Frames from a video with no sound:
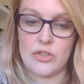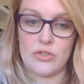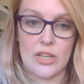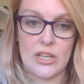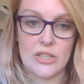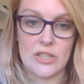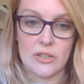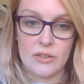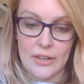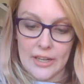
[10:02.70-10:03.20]

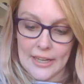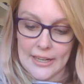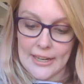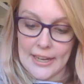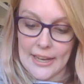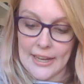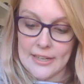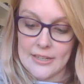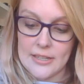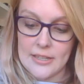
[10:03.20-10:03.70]
Street to
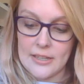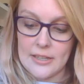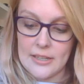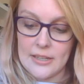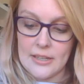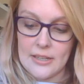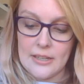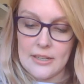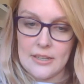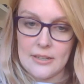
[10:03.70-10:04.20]
Creakerland.
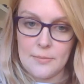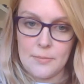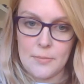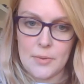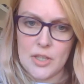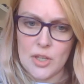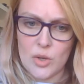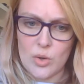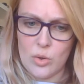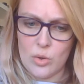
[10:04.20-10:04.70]

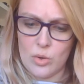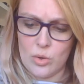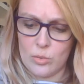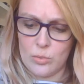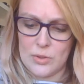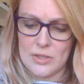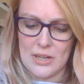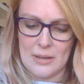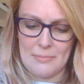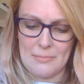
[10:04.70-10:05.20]
But her call
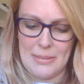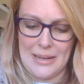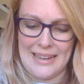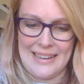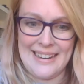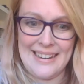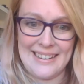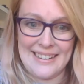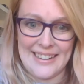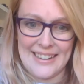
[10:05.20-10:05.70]
was
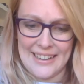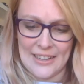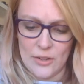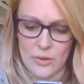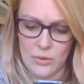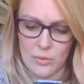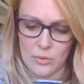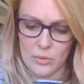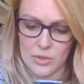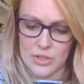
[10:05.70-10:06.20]
completely
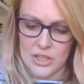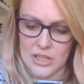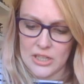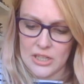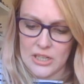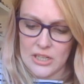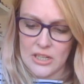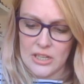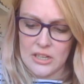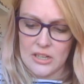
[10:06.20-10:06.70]
ignored.
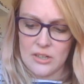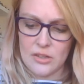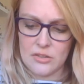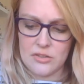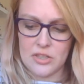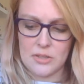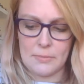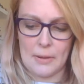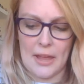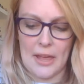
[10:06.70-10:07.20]
Not
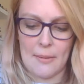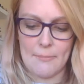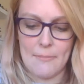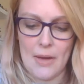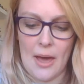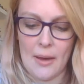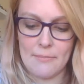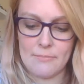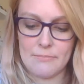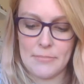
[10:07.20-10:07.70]
just by her
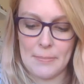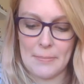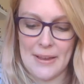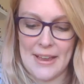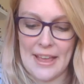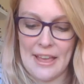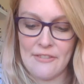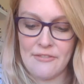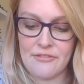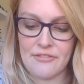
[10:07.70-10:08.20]
mum, but
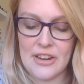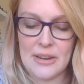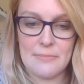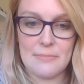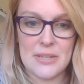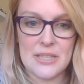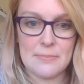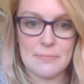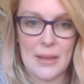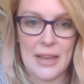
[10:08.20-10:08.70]
by every
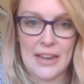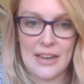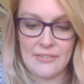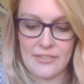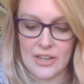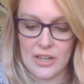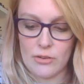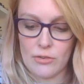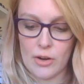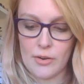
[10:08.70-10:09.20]

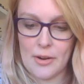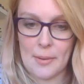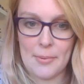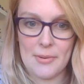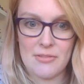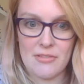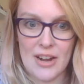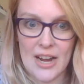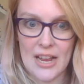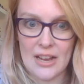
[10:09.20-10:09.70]
misbehaving grown-up
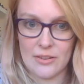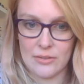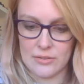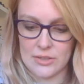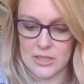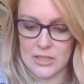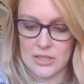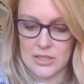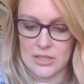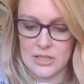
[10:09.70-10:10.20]

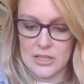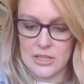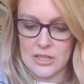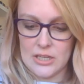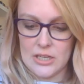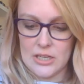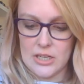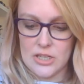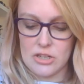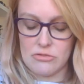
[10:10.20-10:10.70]
around.
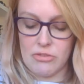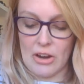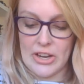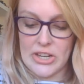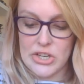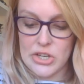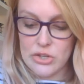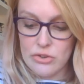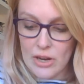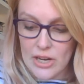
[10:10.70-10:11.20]
She ran
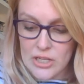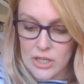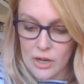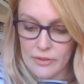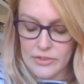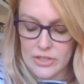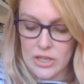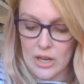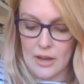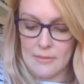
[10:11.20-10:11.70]
straight
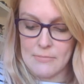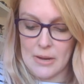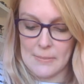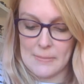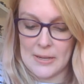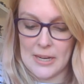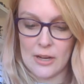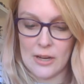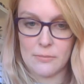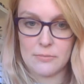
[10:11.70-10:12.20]
over to her mum
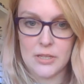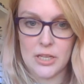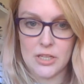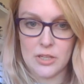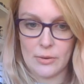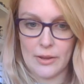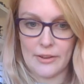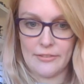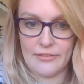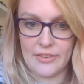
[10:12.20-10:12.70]
and helped her
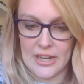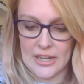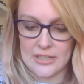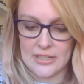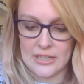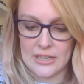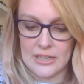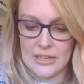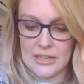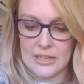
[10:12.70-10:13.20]
to her
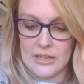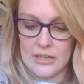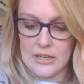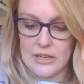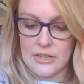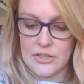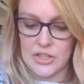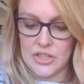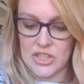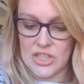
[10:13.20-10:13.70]
feet.
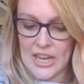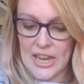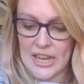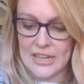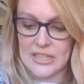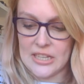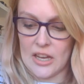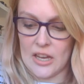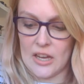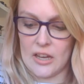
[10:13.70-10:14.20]
She
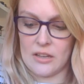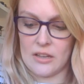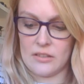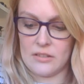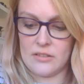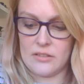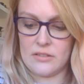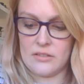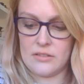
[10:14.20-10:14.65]
stared at her.